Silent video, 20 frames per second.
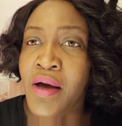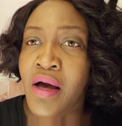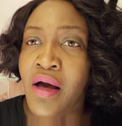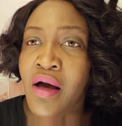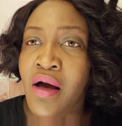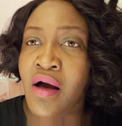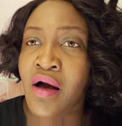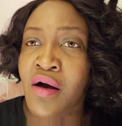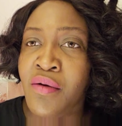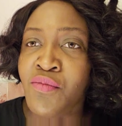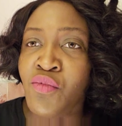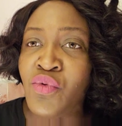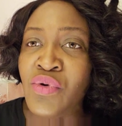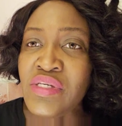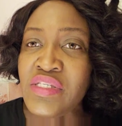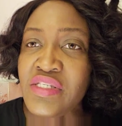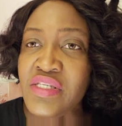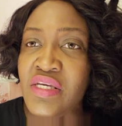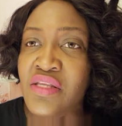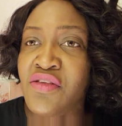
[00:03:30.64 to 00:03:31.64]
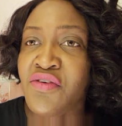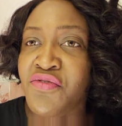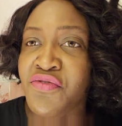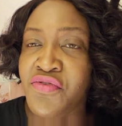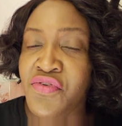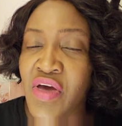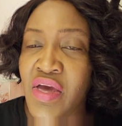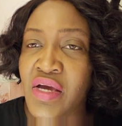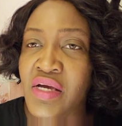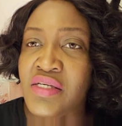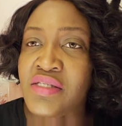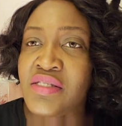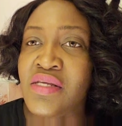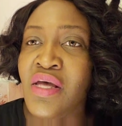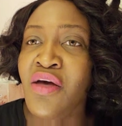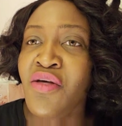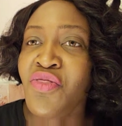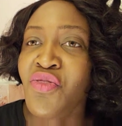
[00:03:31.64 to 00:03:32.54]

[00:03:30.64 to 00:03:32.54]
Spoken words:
we see the face,